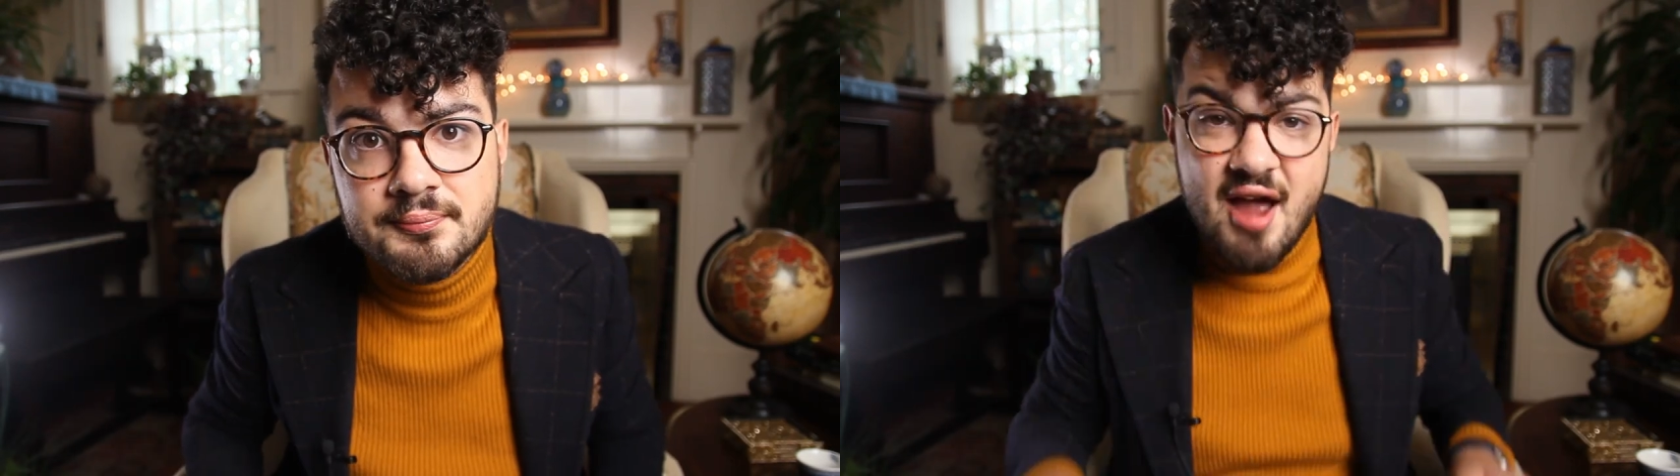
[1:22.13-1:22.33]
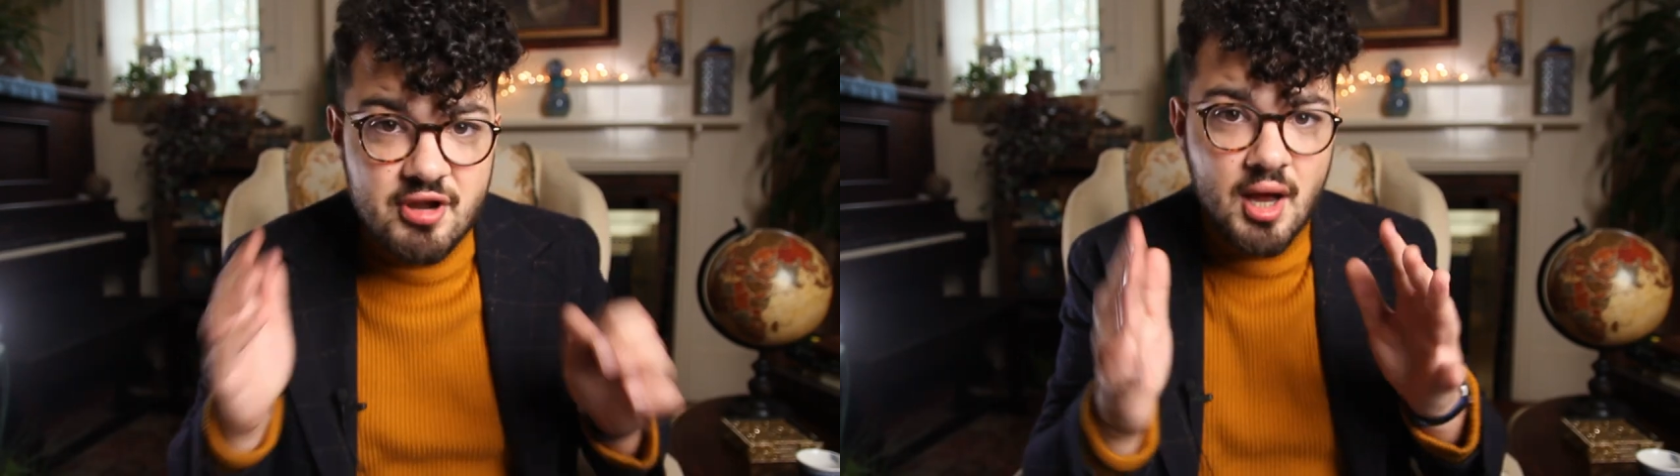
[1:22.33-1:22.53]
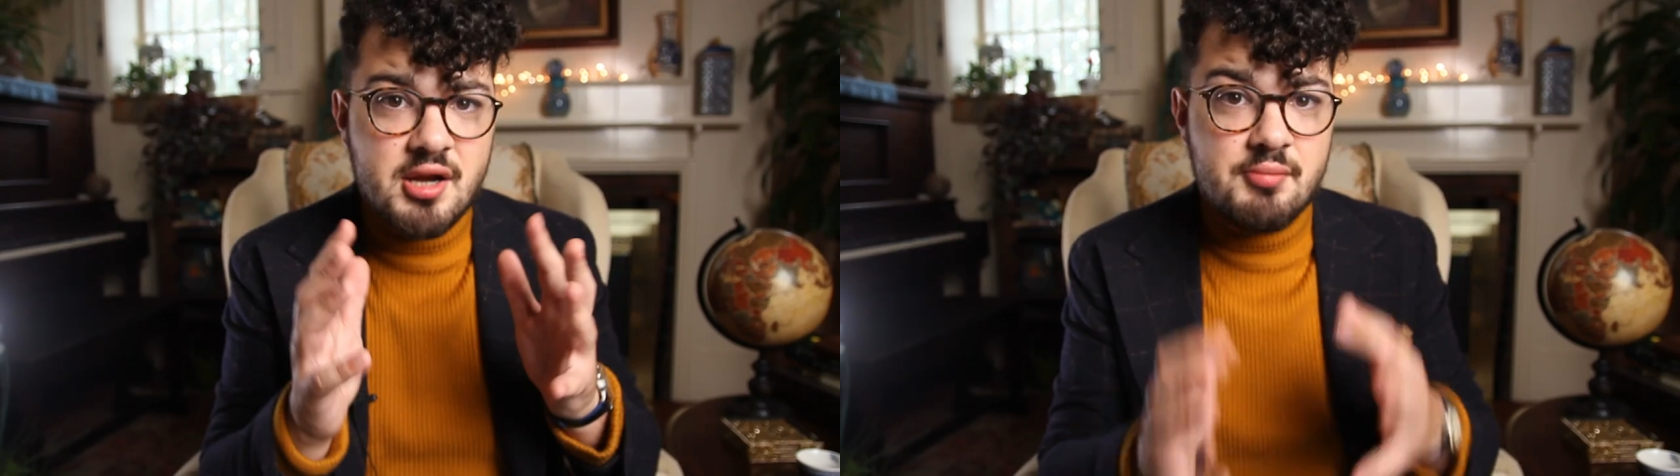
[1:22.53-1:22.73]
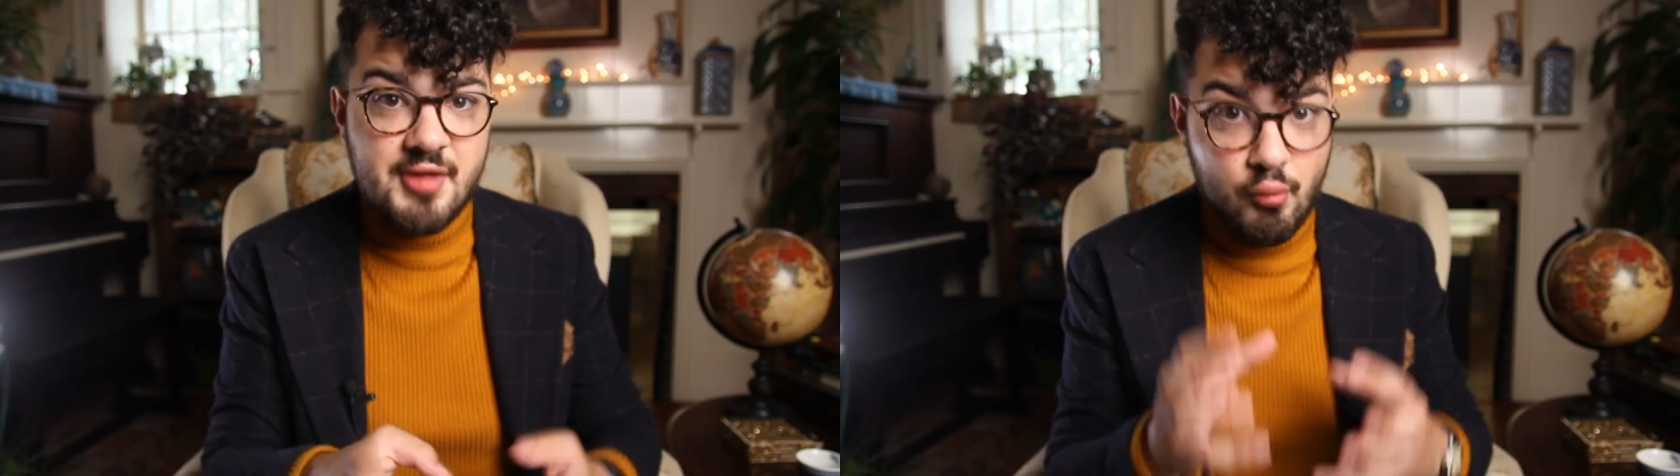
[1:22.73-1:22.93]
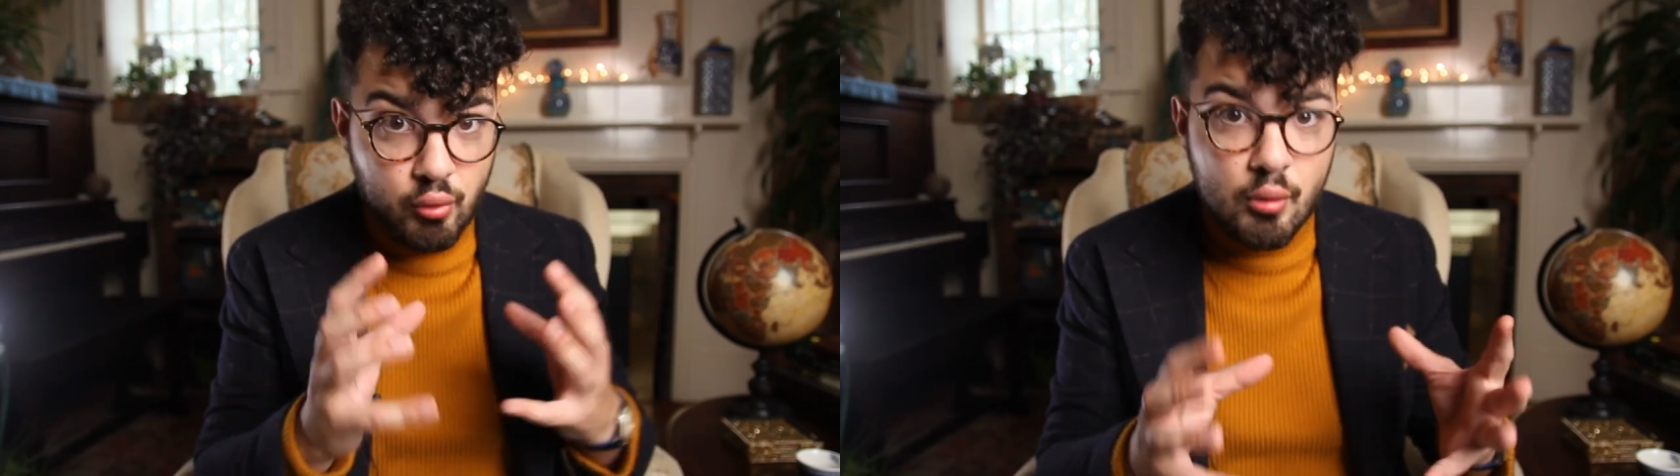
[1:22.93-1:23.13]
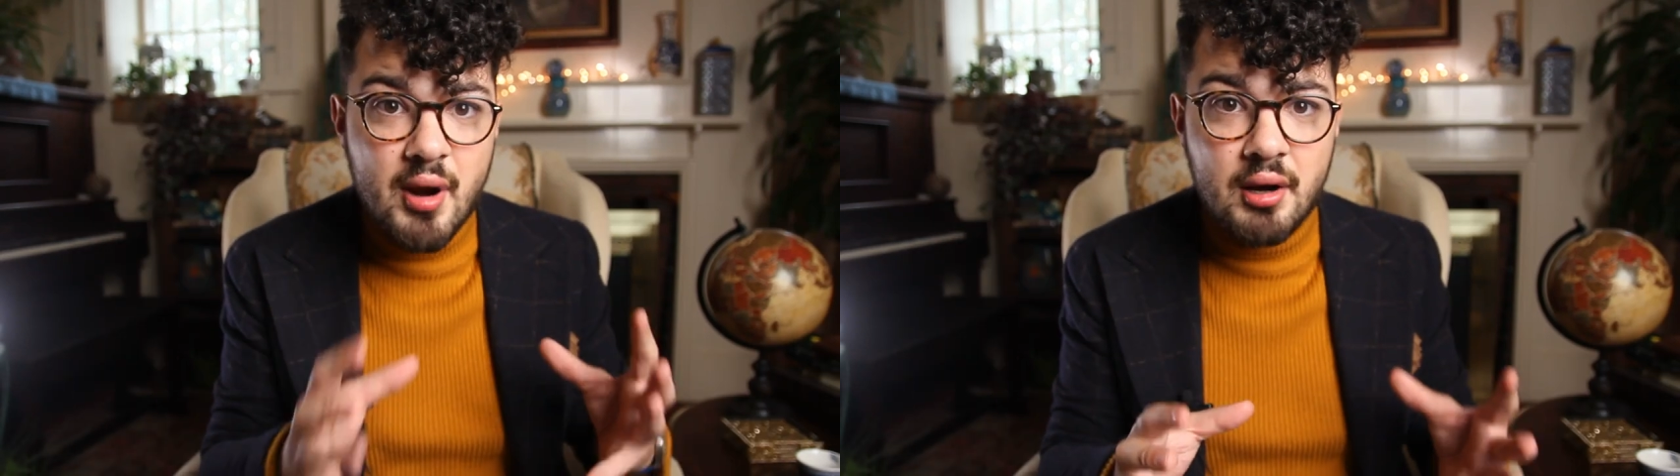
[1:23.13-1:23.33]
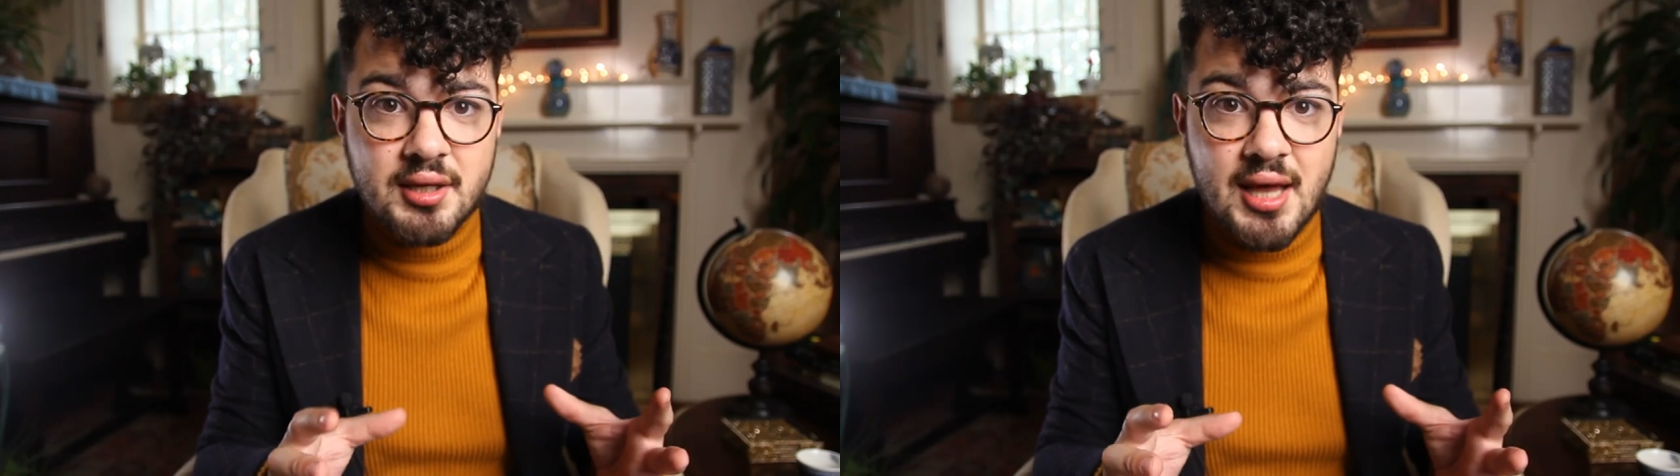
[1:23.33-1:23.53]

Every item that we're wearing